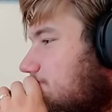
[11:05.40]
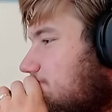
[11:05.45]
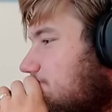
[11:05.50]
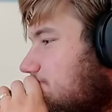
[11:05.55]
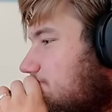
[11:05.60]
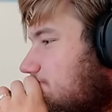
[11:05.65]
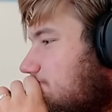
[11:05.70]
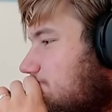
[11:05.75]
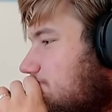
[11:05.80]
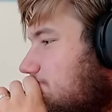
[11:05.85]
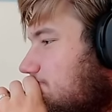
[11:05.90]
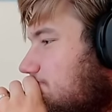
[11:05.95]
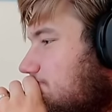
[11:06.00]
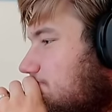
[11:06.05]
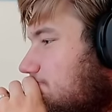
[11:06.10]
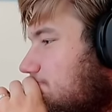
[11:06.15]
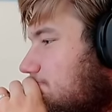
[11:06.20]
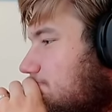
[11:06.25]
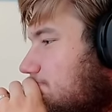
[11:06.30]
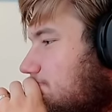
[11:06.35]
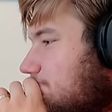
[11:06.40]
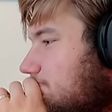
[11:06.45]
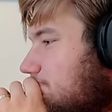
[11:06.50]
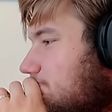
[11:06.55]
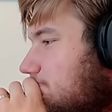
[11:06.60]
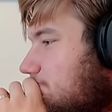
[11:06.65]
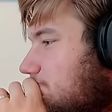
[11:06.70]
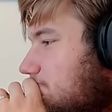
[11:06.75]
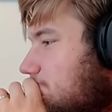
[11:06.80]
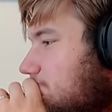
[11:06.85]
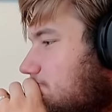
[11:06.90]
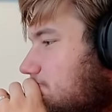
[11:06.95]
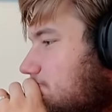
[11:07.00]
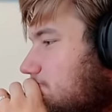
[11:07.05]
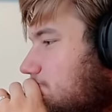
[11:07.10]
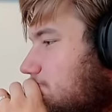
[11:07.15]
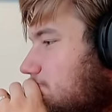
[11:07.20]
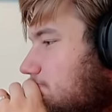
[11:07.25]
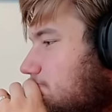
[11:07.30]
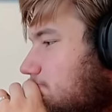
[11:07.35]

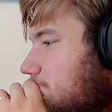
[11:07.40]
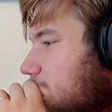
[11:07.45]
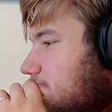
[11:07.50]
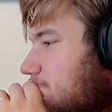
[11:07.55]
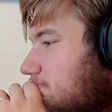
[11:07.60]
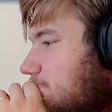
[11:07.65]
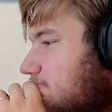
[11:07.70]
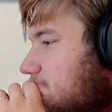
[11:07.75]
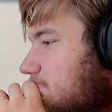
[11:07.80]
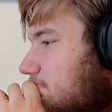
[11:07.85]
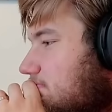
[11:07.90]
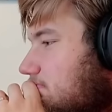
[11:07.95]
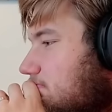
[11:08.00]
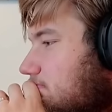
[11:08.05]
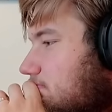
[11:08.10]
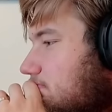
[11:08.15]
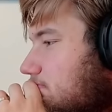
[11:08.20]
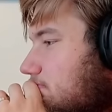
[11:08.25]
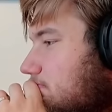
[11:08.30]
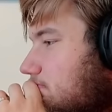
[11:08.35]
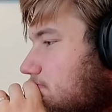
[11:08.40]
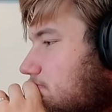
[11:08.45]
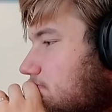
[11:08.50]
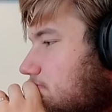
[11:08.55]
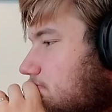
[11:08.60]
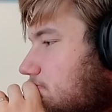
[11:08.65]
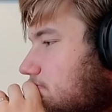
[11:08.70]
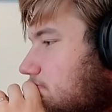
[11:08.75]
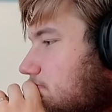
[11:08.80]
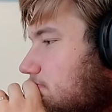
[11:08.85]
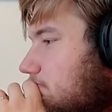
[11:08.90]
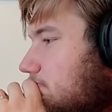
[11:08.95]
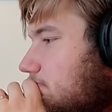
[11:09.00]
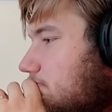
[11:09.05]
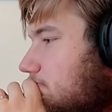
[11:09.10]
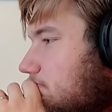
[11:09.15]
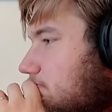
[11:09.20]
(silent)